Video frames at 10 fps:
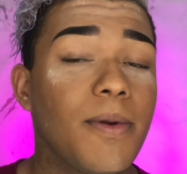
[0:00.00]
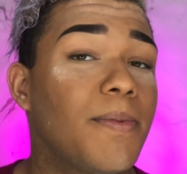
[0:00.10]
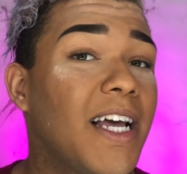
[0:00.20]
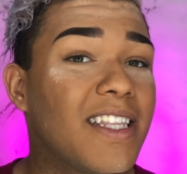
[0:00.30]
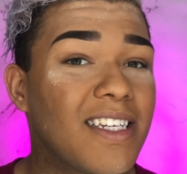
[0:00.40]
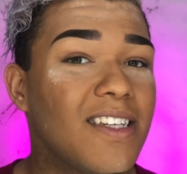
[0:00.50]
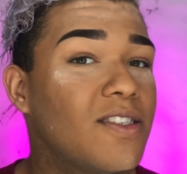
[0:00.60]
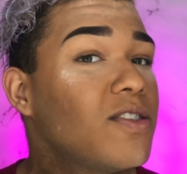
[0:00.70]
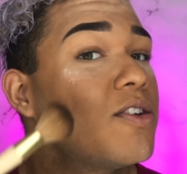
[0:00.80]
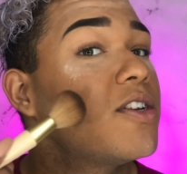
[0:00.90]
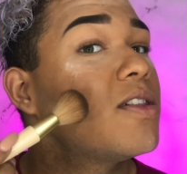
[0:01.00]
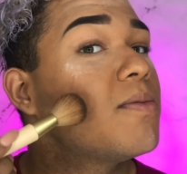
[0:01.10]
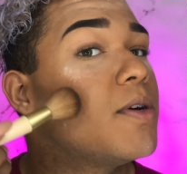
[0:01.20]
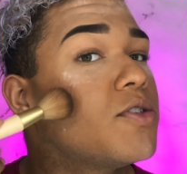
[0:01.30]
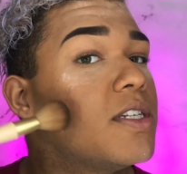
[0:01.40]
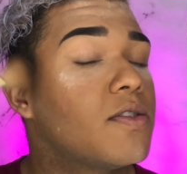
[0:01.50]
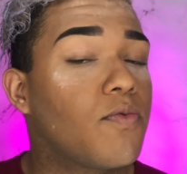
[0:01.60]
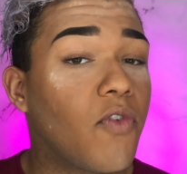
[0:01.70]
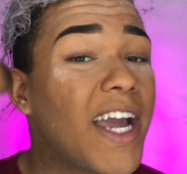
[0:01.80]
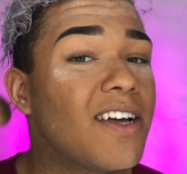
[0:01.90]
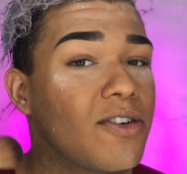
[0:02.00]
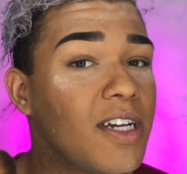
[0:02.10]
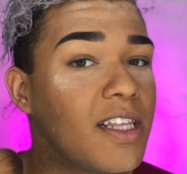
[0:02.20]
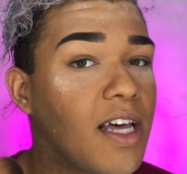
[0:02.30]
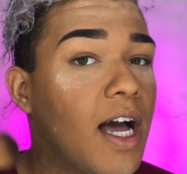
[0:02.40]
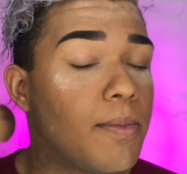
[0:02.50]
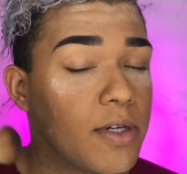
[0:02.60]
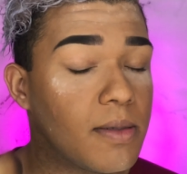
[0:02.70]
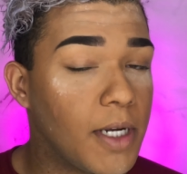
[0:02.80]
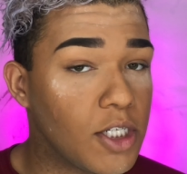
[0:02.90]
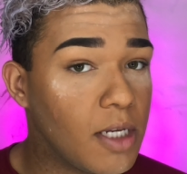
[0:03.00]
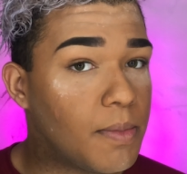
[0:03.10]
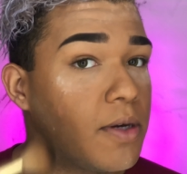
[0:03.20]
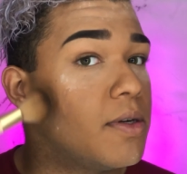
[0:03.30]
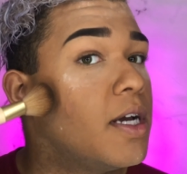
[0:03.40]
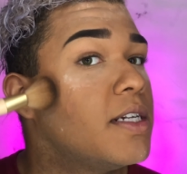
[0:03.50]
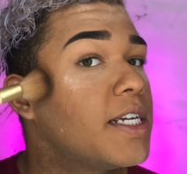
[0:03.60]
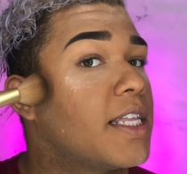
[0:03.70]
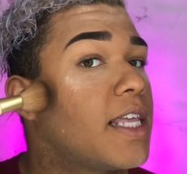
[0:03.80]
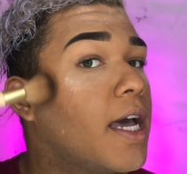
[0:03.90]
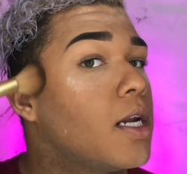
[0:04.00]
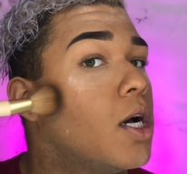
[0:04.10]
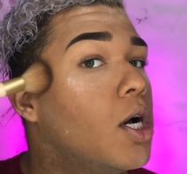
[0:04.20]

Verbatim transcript: to be applying this in circular motions right underneath the high points of my cheekbone to get that